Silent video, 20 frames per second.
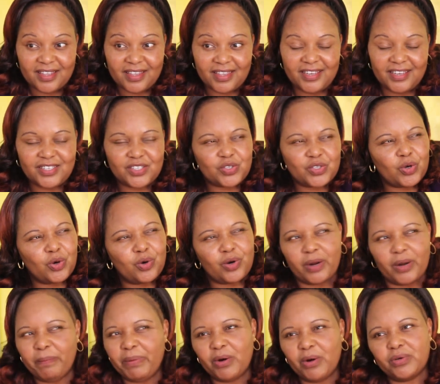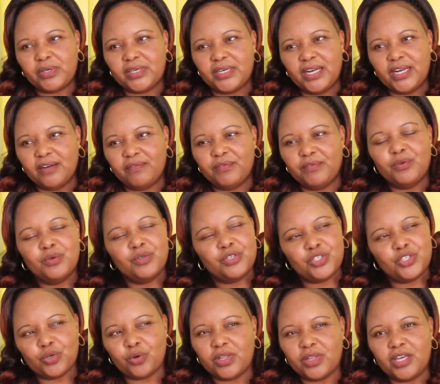It's all about love. You
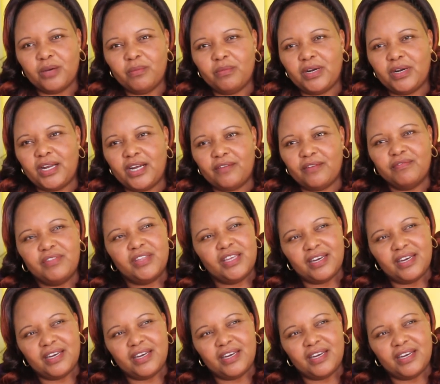show them love,